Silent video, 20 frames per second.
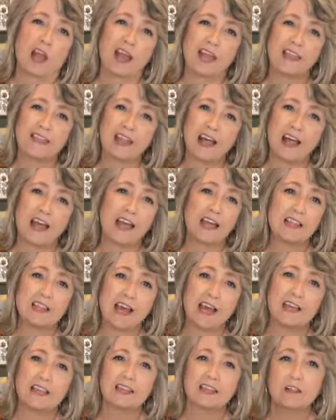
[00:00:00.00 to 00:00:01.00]
I,
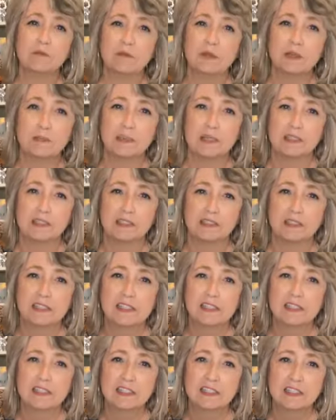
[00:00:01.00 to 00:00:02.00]
I like the
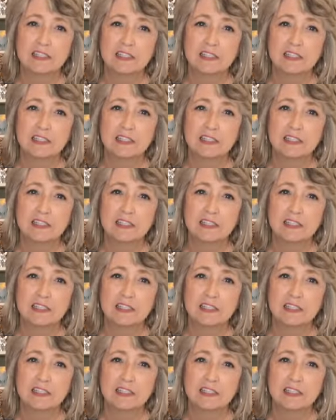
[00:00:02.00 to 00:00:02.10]
ribbons.